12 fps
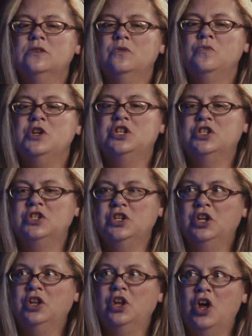we
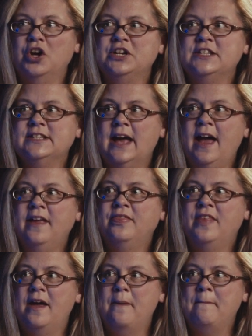stood alongside
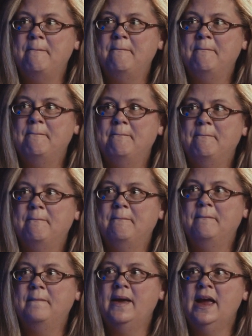them
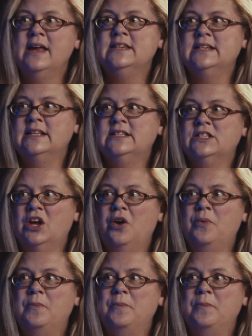and did so.